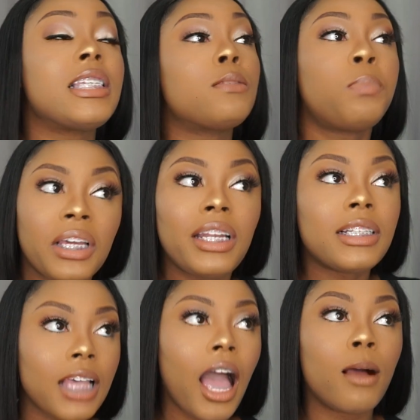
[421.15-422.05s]
there's plenty of
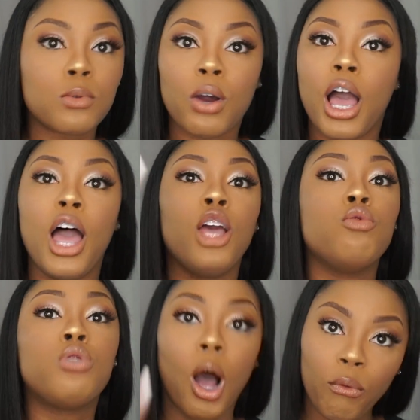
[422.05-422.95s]
times where
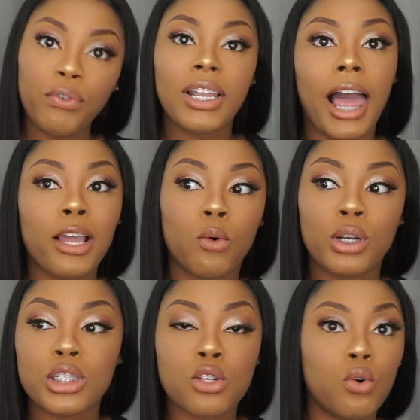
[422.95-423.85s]
you don't feel like
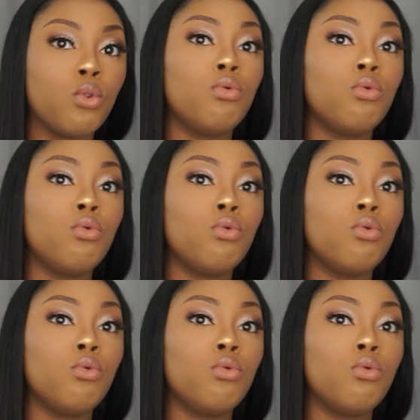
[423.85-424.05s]
going to school,